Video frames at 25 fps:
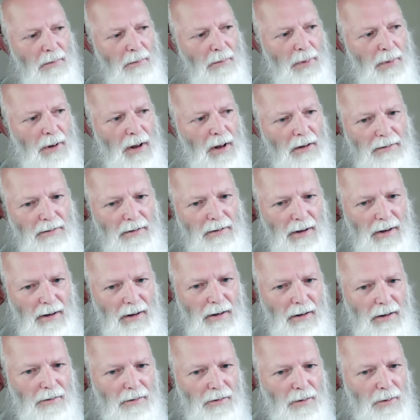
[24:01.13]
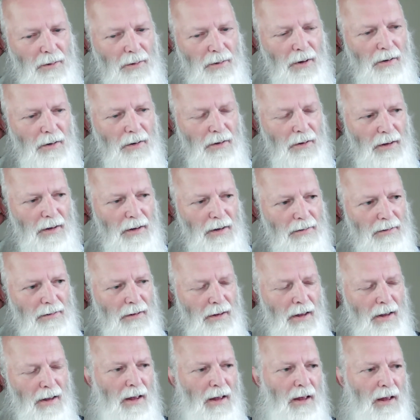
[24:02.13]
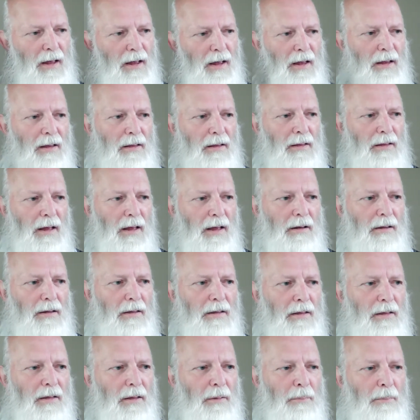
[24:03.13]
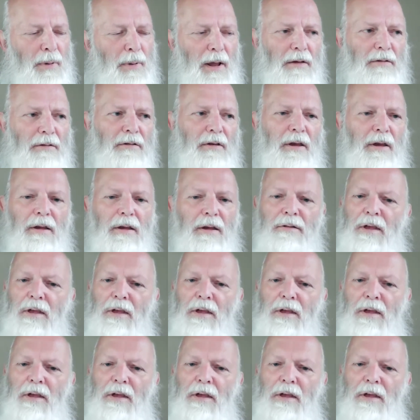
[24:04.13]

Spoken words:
blessing is you'll notice that the blessing is